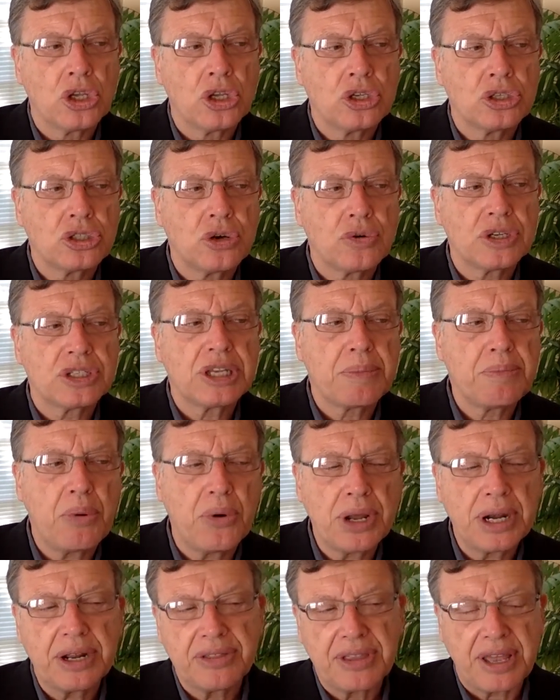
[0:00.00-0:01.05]
So as I
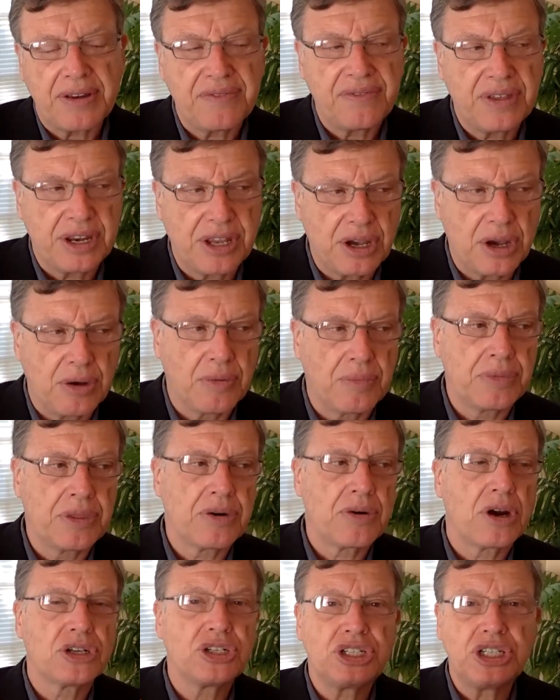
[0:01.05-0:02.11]
point out in that video,
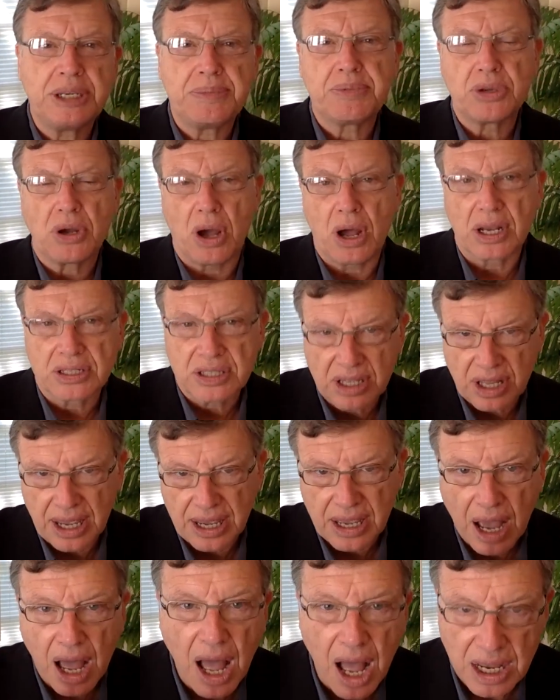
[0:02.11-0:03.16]
there are sheepdogs
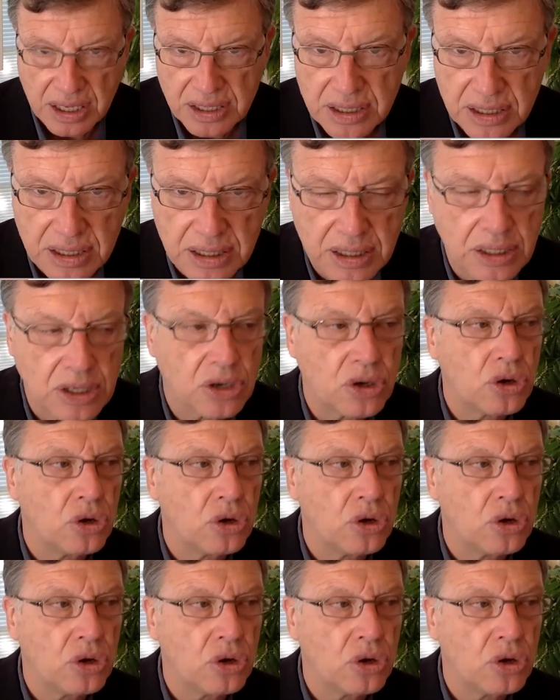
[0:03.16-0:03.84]
like us